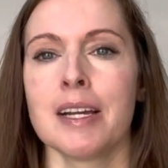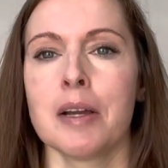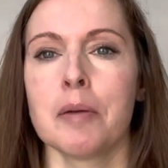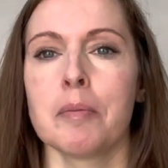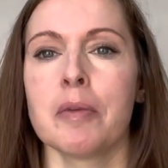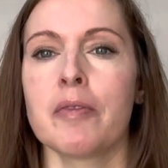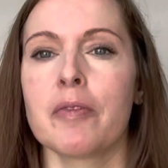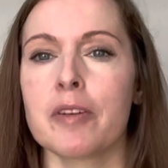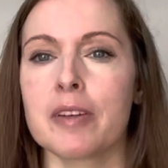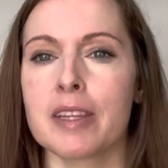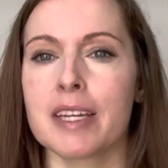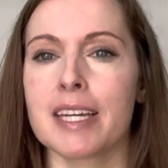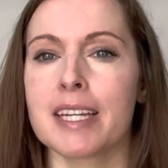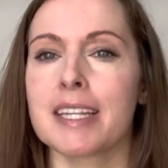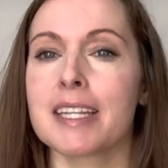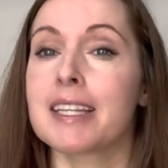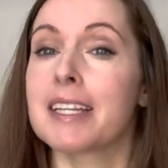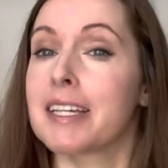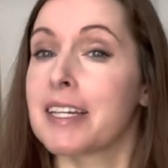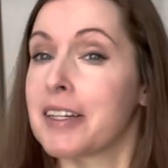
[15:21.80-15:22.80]
before the end
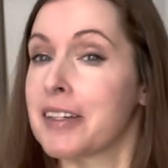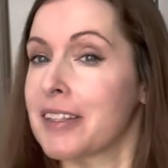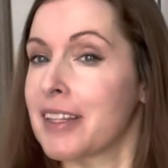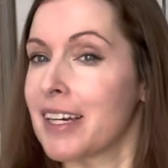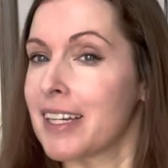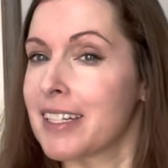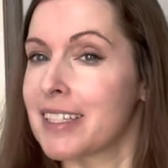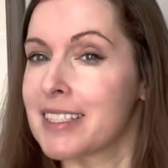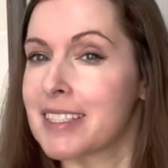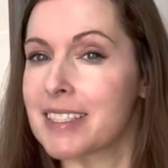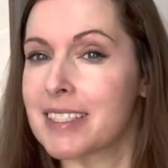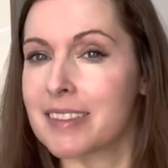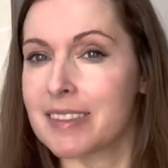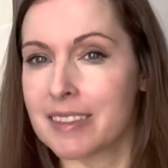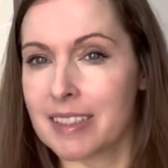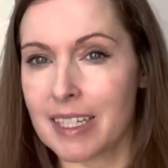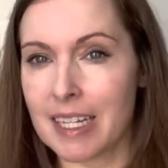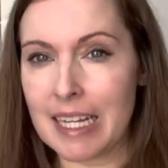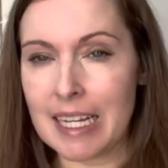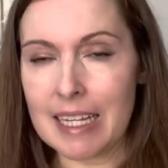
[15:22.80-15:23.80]
of the year, that is.
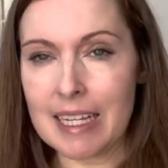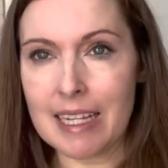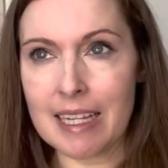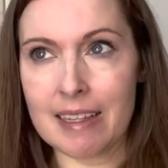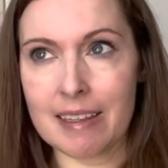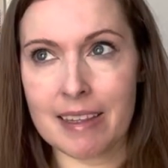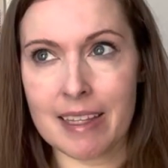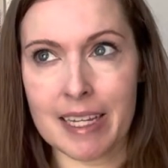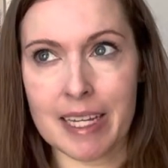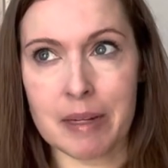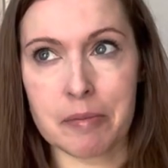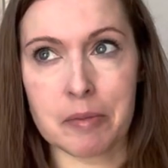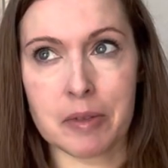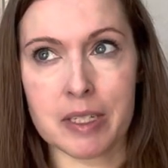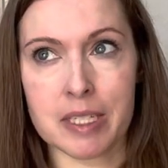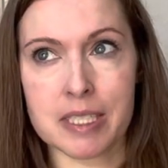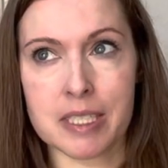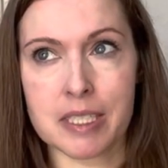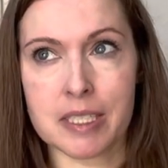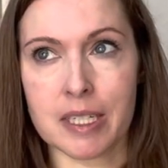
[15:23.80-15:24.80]
I think I'm going
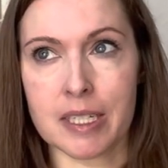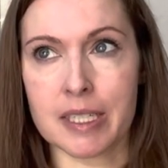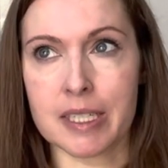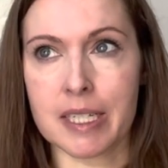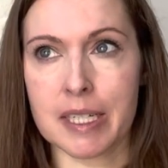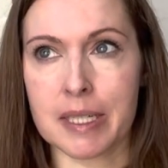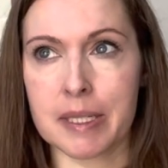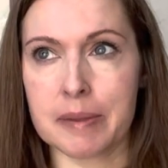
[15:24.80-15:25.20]
to start,